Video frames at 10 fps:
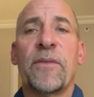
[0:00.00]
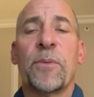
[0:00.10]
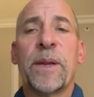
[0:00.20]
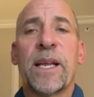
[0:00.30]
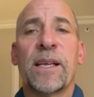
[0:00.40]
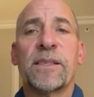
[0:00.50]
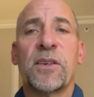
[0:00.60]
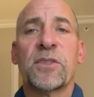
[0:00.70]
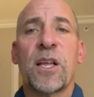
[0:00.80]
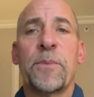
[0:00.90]
deliver
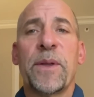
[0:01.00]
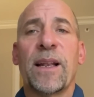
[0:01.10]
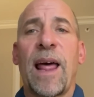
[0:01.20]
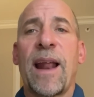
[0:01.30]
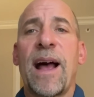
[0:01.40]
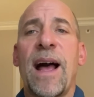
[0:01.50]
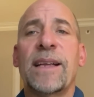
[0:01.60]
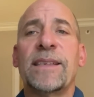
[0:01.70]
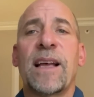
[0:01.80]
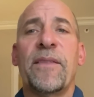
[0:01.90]
because there's going to be a lot of
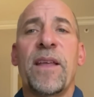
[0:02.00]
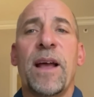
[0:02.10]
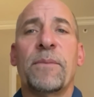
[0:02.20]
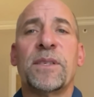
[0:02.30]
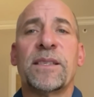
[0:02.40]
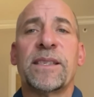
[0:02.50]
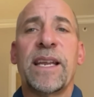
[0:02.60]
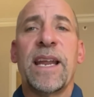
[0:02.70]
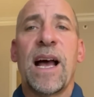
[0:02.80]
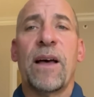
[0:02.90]
eyes on them to
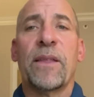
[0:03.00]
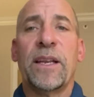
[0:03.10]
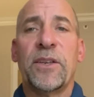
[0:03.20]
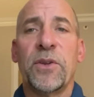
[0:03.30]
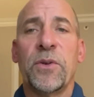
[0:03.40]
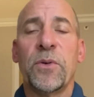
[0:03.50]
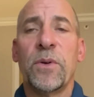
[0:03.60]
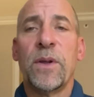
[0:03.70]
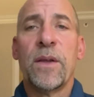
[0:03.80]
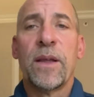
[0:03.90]
see how they
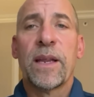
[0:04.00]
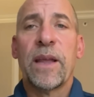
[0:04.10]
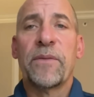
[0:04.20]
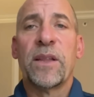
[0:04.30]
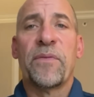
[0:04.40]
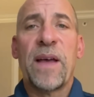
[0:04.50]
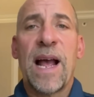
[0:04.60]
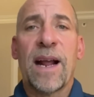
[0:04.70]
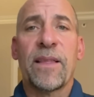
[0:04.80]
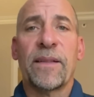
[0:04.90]
do, given the
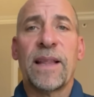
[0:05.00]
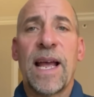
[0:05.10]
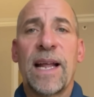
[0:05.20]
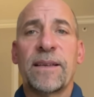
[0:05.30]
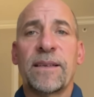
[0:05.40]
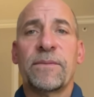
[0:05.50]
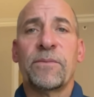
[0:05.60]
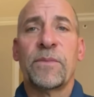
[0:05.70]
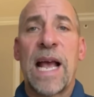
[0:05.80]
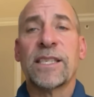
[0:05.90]
fact that that
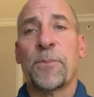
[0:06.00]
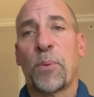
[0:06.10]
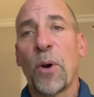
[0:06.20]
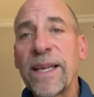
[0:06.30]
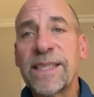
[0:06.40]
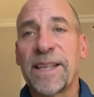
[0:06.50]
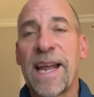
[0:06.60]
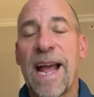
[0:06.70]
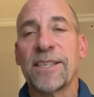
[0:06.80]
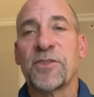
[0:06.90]
has a price
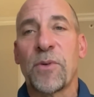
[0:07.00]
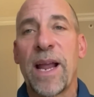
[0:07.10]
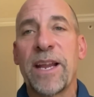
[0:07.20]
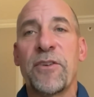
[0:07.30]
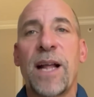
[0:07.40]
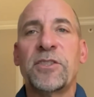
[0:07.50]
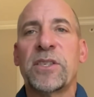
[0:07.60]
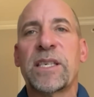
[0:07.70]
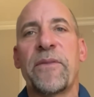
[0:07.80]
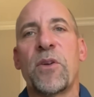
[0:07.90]
attached, right? Yeah. You're not
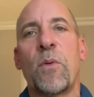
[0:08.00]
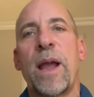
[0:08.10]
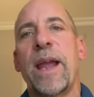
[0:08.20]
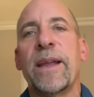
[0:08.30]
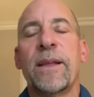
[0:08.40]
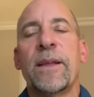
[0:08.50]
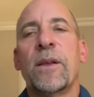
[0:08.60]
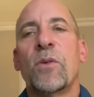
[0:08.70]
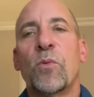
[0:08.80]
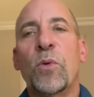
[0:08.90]
just giving away
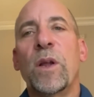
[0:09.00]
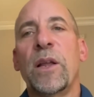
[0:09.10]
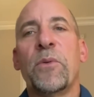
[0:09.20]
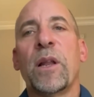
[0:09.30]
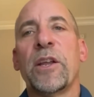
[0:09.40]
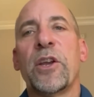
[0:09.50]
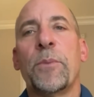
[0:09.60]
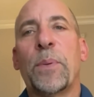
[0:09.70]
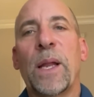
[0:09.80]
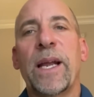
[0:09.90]
really, really
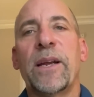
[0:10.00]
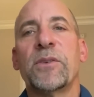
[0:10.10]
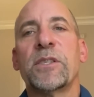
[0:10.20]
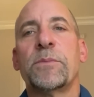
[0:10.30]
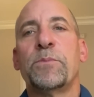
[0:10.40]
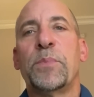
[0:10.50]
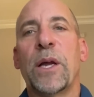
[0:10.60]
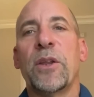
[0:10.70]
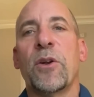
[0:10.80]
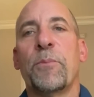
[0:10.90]
good players,
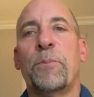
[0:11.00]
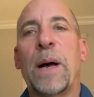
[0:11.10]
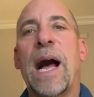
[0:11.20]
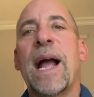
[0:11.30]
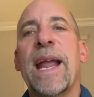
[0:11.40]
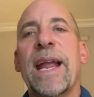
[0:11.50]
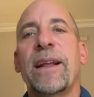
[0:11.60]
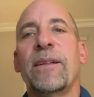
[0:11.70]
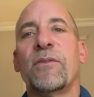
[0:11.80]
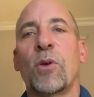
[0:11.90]
but you're
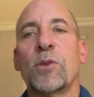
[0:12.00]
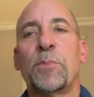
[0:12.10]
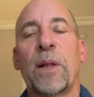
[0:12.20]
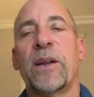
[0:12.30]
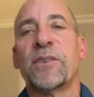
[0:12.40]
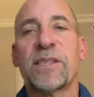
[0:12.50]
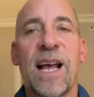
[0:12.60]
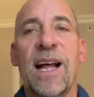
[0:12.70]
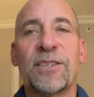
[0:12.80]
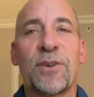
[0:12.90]
buying those players'
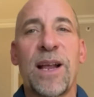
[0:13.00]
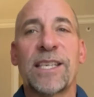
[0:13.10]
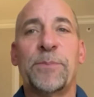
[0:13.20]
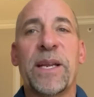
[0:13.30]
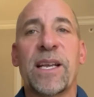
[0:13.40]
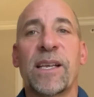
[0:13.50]
contracts